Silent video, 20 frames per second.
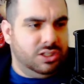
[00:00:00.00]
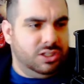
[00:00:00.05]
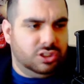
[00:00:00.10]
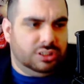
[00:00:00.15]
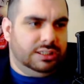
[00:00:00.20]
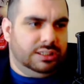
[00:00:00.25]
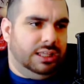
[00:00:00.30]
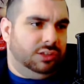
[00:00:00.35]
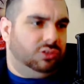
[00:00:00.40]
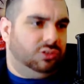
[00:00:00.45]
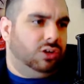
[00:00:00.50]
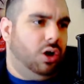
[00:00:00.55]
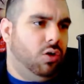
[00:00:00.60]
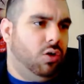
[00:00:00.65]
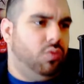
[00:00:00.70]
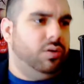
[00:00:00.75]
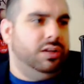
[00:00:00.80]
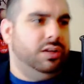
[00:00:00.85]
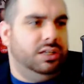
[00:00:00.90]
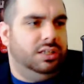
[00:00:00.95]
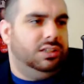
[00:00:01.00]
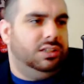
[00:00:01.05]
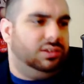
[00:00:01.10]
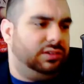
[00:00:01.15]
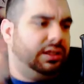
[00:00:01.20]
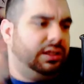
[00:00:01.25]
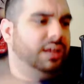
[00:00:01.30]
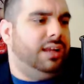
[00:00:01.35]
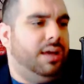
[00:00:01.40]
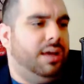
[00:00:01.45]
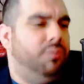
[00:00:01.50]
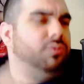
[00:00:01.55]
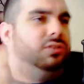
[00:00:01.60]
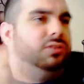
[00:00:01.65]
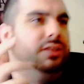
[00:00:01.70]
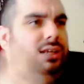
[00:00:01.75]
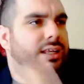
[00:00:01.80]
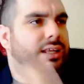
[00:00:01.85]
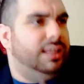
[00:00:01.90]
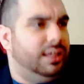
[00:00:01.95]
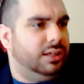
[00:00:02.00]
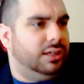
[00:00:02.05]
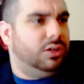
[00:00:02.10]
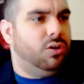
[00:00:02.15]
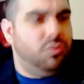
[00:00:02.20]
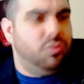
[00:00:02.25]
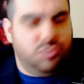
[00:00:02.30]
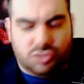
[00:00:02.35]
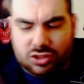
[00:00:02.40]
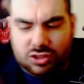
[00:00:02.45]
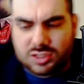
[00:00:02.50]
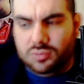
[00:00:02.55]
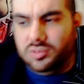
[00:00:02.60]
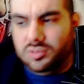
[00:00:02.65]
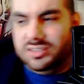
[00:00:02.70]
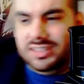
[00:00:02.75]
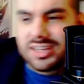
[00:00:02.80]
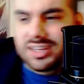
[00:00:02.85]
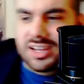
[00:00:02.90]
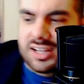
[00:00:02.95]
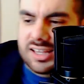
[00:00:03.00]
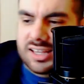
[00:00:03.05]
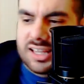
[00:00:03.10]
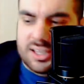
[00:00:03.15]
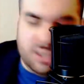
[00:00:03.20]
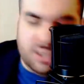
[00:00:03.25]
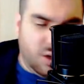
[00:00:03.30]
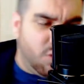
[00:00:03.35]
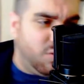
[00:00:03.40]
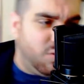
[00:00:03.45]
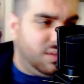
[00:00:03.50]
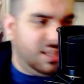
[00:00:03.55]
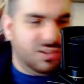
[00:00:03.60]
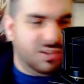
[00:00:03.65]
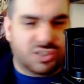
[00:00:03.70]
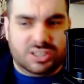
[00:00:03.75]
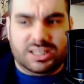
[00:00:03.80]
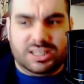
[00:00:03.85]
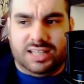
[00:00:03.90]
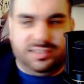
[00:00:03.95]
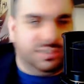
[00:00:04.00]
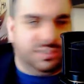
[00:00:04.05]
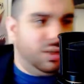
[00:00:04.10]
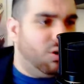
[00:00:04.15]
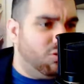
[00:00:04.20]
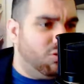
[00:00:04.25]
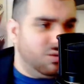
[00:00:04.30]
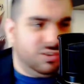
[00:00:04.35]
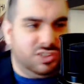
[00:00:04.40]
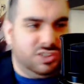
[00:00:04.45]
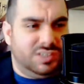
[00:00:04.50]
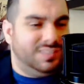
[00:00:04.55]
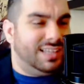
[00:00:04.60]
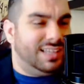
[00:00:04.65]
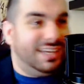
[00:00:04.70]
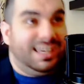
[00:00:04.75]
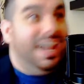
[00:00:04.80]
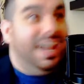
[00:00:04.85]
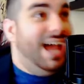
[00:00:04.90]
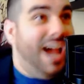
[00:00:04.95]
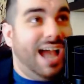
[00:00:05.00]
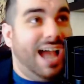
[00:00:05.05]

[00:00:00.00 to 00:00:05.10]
and then she lets go, and he said, I wasn't going to let go, and she wasn't going to let go, and then she lets go because she's like,